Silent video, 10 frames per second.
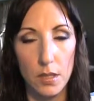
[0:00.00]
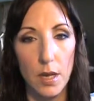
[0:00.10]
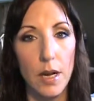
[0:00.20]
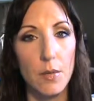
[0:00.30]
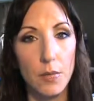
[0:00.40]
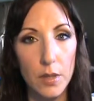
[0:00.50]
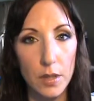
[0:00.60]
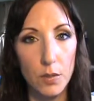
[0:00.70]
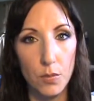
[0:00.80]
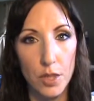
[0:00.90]
I
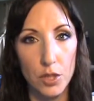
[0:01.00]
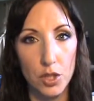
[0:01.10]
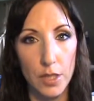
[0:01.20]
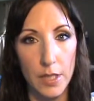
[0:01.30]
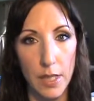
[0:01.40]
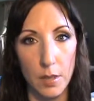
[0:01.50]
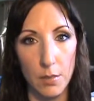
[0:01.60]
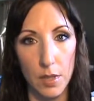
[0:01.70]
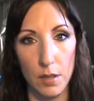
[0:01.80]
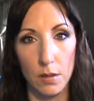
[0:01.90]
really wish it came
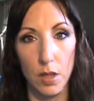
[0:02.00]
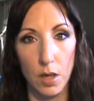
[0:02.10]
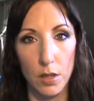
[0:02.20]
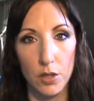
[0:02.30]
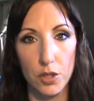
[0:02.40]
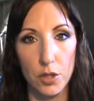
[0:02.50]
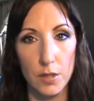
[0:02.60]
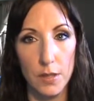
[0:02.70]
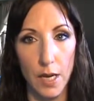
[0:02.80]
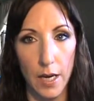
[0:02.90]
in a large
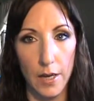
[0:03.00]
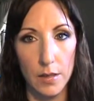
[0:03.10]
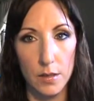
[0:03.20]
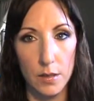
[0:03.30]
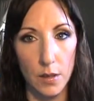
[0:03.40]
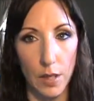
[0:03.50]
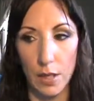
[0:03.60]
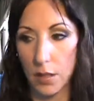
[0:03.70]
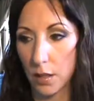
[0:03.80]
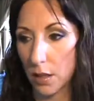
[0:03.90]
size,
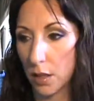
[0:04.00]
like